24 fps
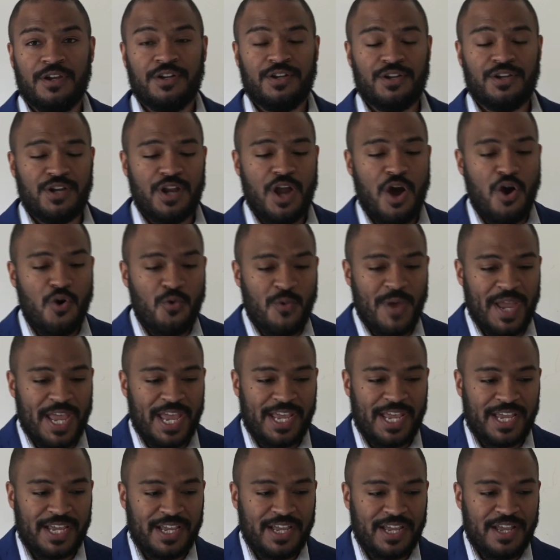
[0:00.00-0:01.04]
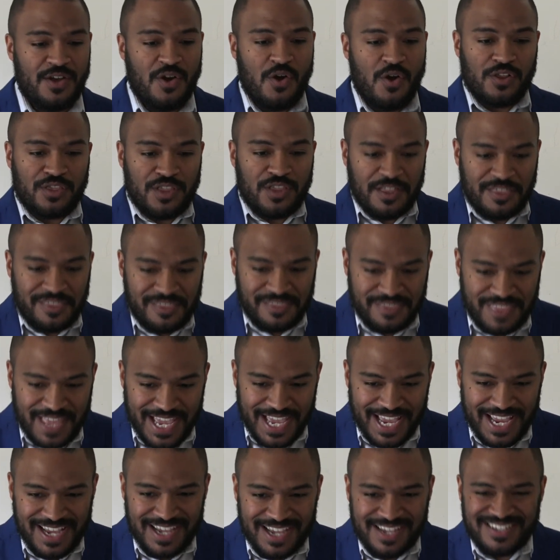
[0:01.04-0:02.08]
Knowing the
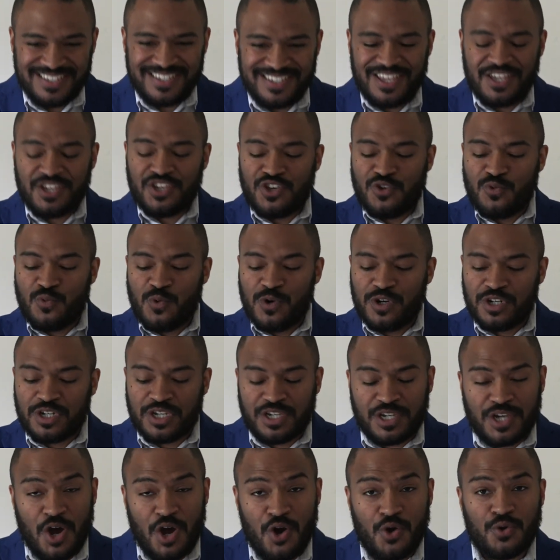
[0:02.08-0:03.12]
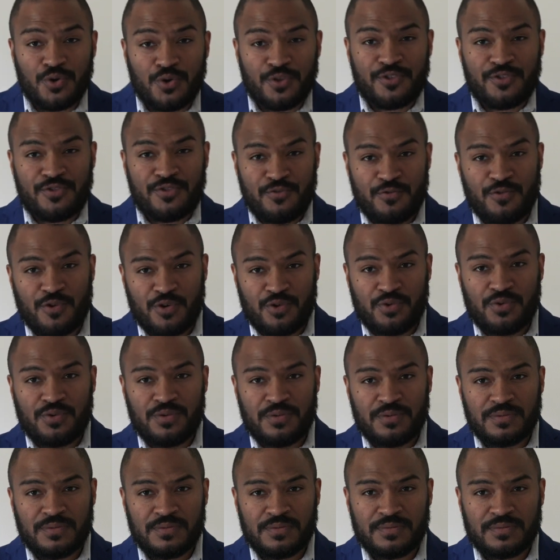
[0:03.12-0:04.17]
things you would go through.